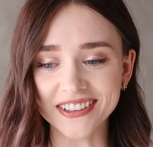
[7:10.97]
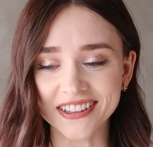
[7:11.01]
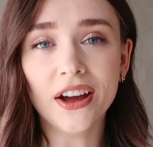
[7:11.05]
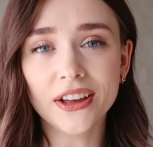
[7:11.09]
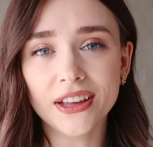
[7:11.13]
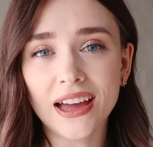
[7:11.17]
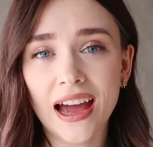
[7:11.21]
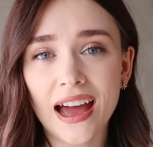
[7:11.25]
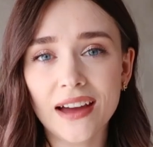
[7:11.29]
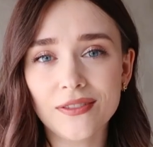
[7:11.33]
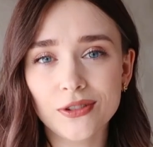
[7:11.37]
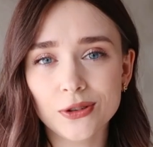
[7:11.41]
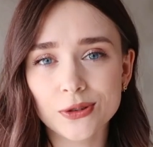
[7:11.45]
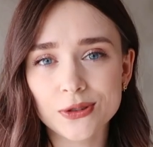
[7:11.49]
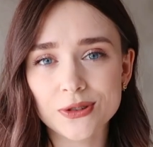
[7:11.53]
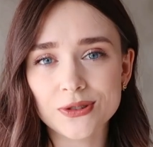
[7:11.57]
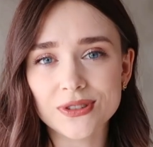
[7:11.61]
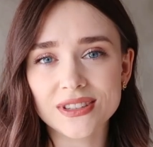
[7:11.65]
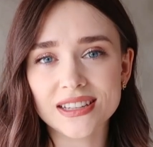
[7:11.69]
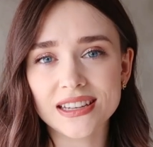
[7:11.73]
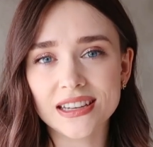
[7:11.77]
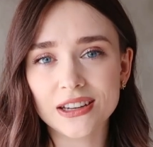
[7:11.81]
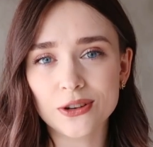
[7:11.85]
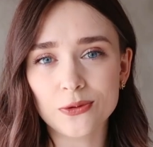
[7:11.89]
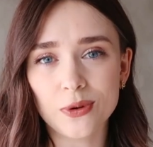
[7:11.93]
I have also
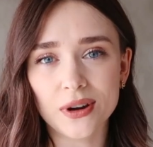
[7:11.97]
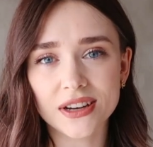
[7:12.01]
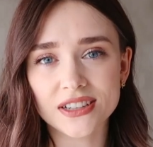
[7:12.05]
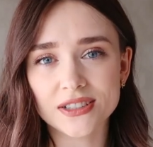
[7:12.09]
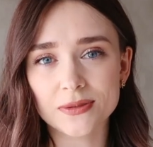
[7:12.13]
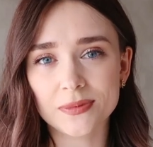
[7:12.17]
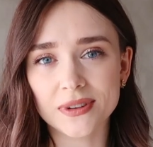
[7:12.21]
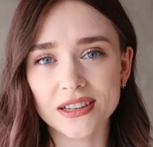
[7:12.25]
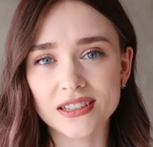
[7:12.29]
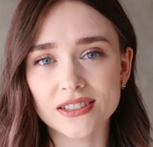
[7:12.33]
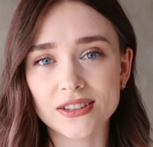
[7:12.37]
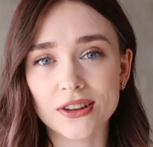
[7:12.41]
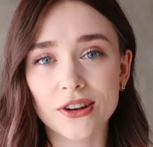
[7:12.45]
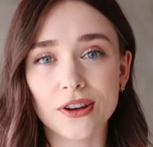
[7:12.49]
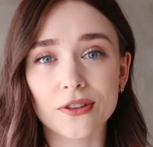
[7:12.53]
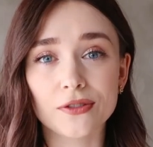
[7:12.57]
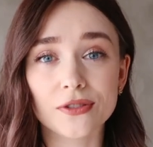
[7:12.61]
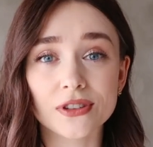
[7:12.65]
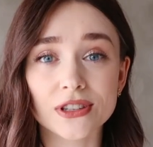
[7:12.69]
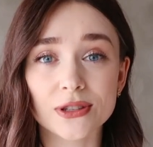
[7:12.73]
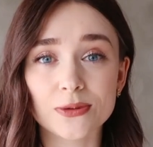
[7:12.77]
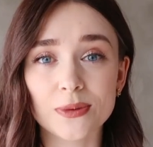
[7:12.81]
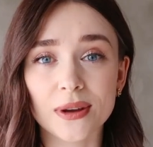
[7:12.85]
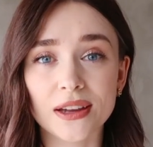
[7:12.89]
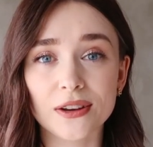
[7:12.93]
seen quite a bit of
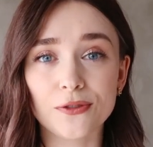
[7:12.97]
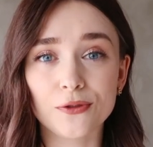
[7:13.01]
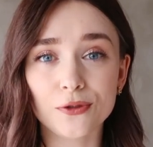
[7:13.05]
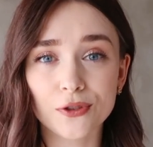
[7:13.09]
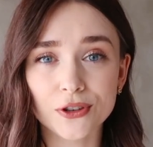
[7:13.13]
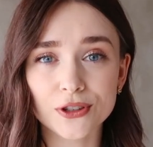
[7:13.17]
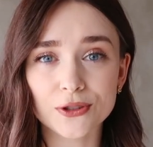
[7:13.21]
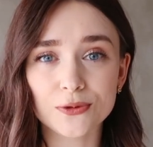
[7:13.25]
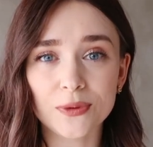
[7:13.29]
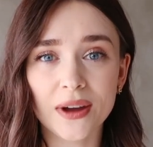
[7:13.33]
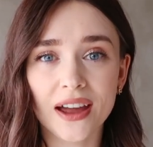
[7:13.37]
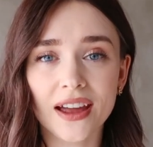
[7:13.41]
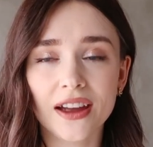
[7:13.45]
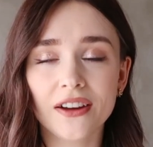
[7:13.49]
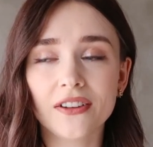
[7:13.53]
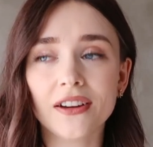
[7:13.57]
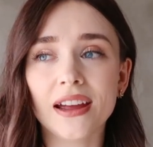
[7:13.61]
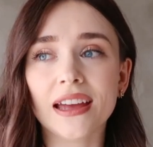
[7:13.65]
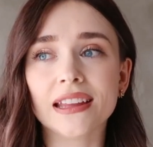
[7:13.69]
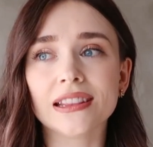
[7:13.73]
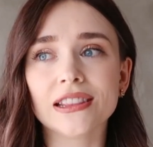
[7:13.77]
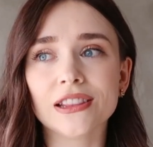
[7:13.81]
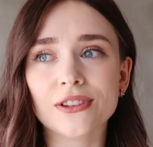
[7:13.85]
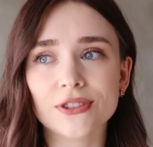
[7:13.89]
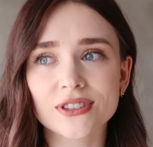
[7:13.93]
suede footwear.
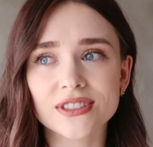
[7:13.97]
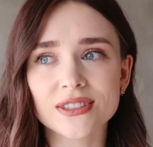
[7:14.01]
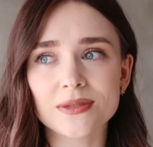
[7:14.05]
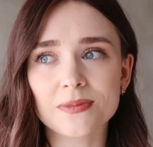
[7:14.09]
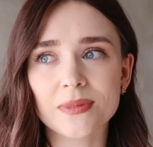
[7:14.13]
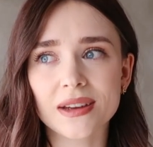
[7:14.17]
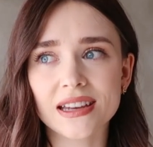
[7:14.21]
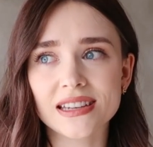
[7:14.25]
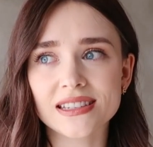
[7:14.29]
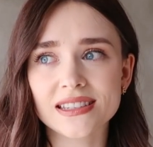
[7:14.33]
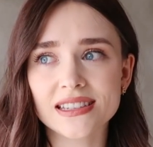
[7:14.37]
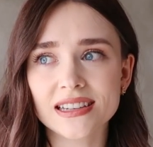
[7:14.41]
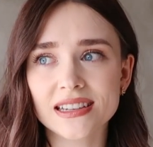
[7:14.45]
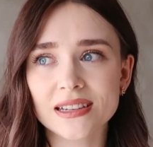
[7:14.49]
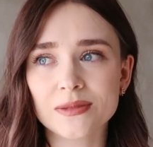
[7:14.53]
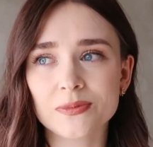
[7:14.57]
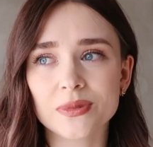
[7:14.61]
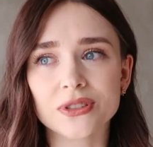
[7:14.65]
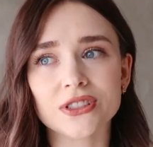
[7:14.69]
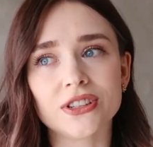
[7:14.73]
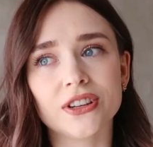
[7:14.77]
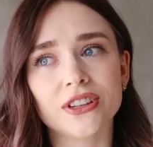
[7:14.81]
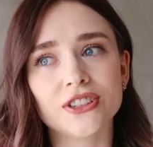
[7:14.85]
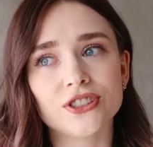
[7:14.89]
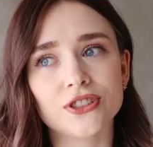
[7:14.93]
It looks amazing,
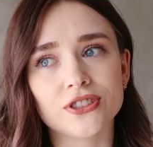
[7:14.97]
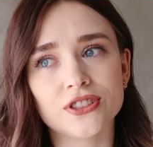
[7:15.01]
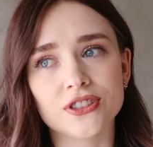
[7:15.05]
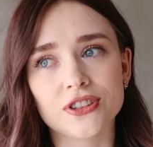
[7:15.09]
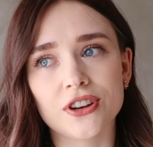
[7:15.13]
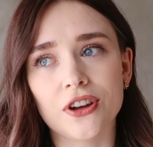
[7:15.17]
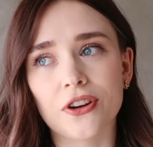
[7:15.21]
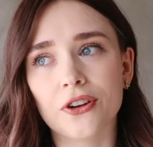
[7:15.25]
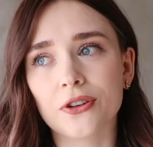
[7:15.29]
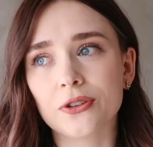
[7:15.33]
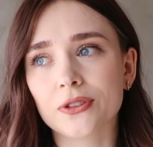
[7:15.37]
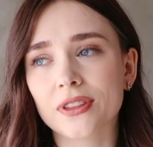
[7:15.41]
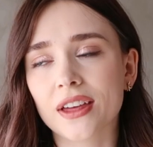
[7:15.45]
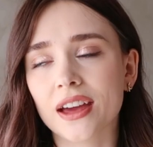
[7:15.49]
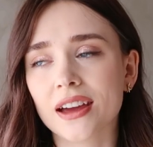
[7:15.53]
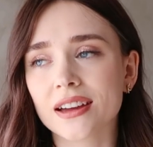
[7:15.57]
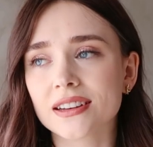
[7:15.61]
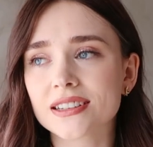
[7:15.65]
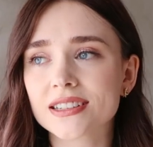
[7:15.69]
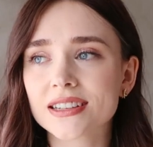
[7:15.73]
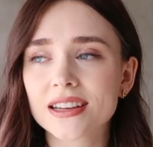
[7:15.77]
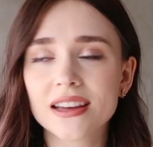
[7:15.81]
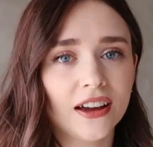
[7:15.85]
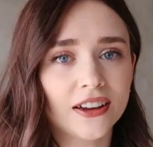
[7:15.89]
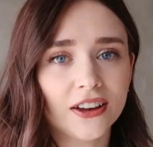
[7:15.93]
but I just know
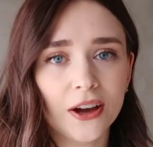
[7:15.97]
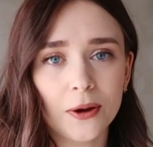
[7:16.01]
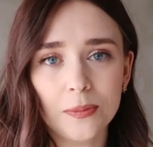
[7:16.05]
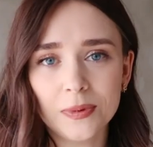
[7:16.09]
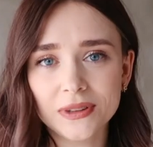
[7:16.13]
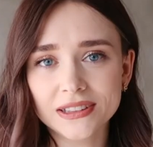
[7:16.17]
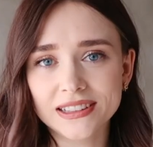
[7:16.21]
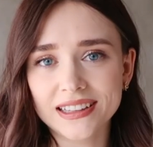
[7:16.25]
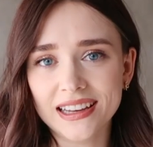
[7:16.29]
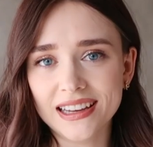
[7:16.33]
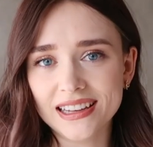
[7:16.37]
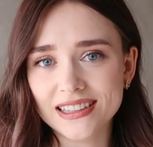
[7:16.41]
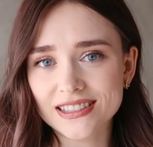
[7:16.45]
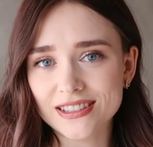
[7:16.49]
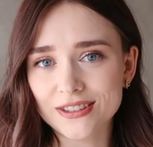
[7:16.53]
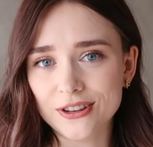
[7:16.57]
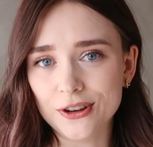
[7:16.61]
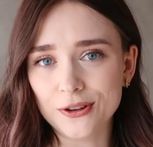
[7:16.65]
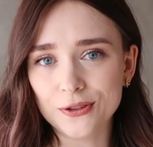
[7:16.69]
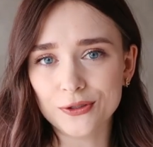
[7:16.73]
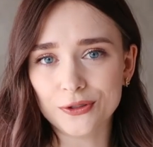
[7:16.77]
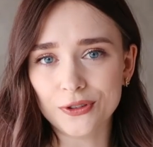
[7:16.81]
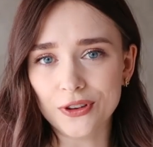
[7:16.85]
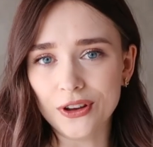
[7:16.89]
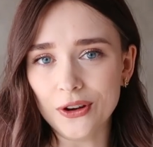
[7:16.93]
that a couple days
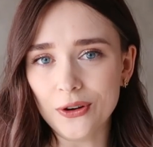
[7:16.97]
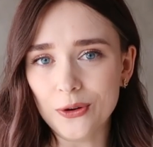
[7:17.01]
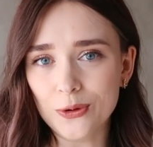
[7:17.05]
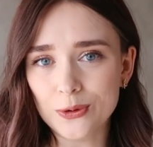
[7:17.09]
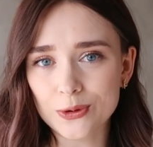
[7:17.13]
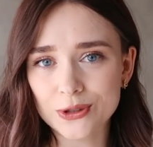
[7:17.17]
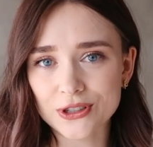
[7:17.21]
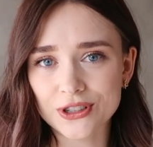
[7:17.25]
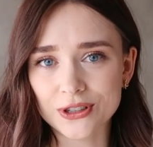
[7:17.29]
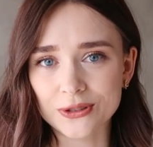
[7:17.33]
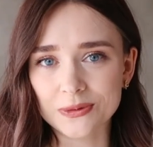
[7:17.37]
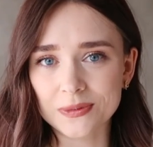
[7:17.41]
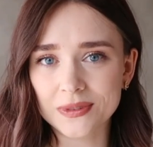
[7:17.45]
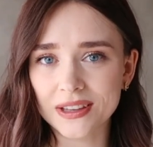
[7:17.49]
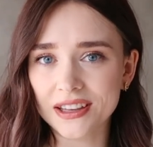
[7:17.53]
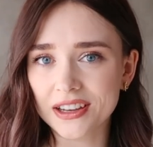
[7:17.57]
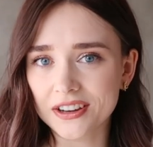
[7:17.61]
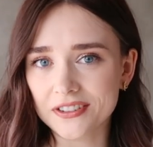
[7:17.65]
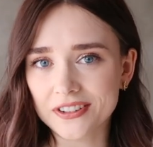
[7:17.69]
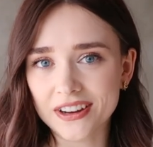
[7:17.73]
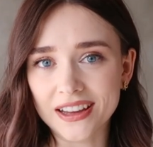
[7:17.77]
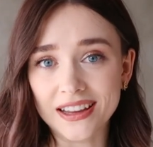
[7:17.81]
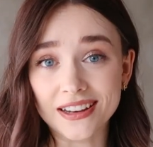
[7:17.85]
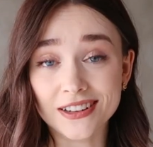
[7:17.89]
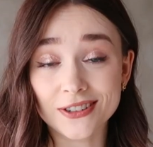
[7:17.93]
of autumn
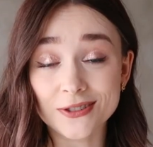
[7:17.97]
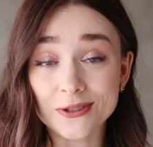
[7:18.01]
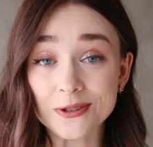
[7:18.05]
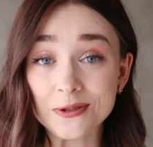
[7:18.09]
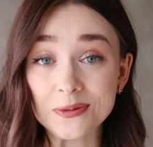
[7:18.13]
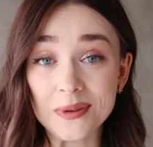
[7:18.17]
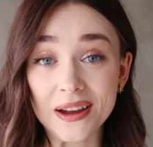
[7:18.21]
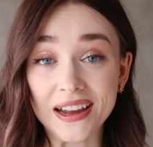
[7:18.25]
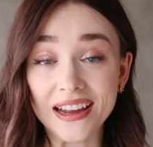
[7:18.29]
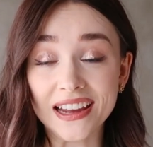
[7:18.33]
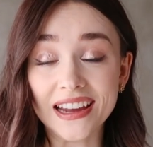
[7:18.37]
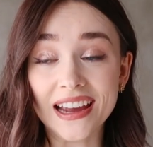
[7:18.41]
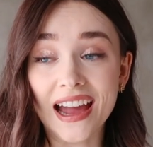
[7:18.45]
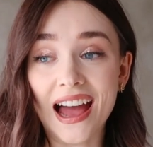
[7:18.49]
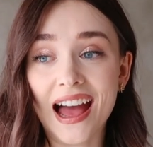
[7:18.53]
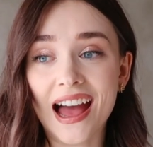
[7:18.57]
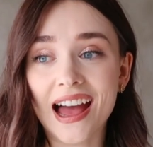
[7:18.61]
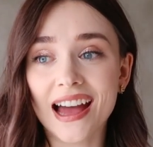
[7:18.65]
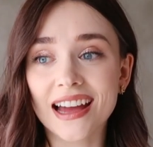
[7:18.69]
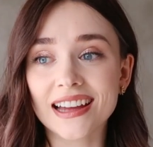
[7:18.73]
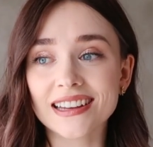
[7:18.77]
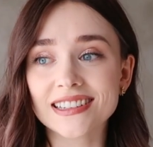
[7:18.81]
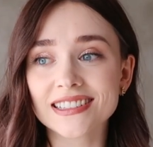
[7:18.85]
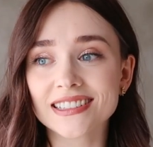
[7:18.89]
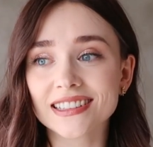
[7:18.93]
here in Norway
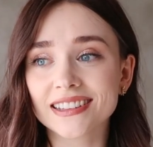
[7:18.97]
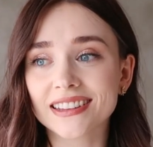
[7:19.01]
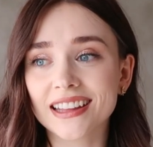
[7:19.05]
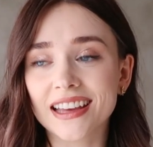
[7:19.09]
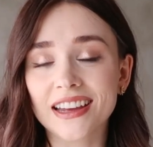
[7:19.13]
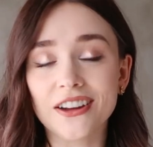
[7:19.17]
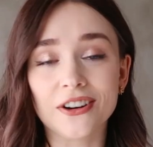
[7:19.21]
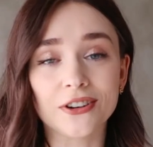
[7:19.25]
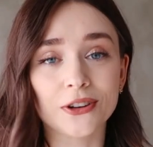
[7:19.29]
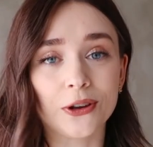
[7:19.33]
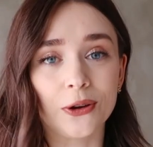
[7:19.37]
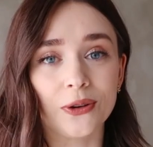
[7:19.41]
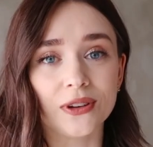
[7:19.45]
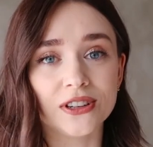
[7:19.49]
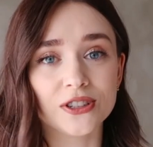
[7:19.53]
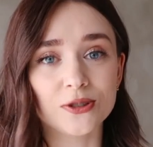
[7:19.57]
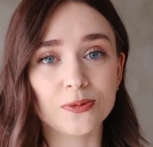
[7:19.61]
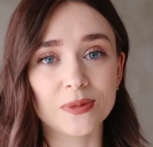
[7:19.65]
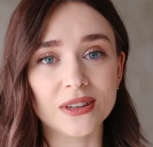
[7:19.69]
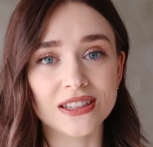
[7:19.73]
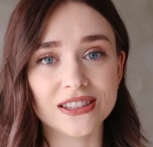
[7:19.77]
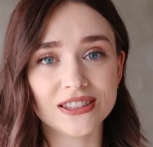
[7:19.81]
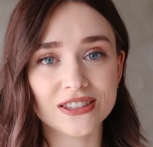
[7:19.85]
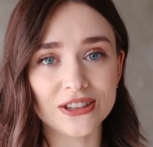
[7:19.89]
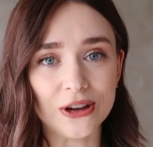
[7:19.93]
and they are going to
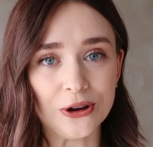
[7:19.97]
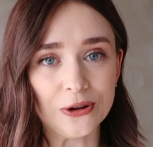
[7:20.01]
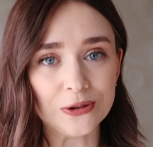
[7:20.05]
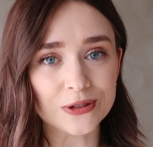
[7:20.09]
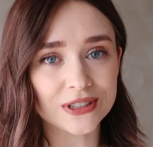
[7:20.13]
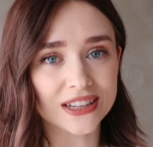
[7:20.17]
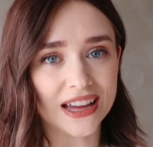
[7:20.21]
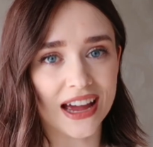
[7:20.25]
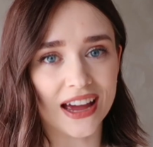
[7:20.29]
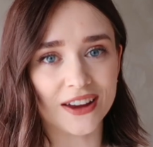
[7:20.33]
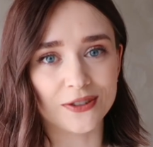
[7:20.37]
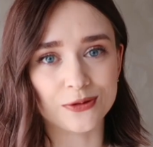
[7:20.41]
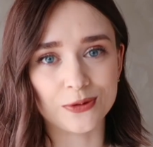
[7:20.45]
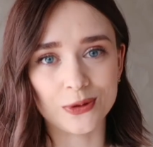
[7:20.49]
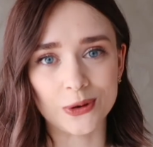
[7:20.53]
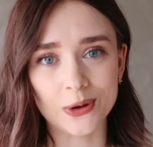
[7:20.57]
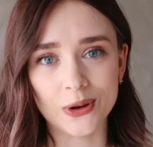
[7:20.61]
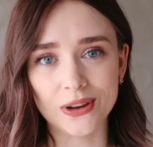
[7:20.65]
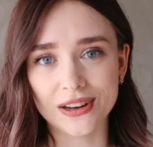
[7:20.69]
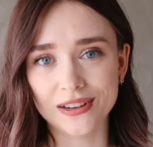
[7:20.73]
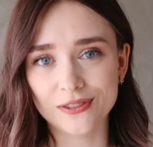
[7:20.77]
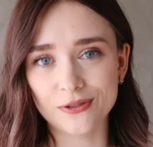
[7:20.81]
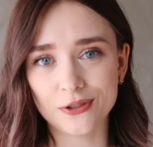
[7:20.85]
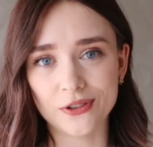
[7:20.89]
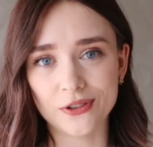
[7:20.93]
be soaked and ruined